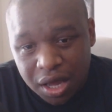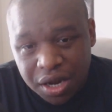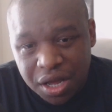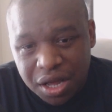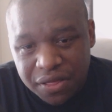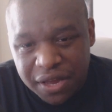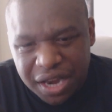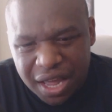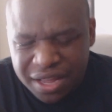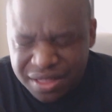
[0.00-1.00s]
and
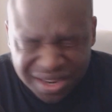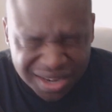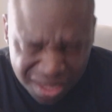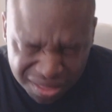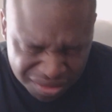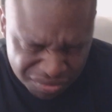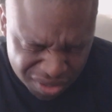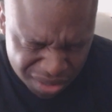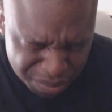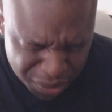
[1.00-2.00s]
that night
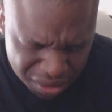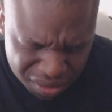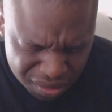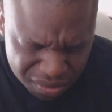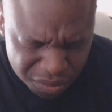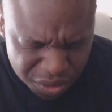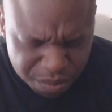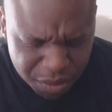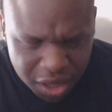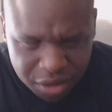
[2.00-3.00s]
didn't really bug
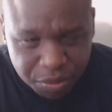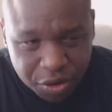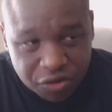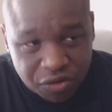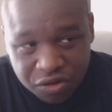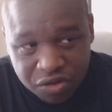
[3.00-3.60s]
with my depression.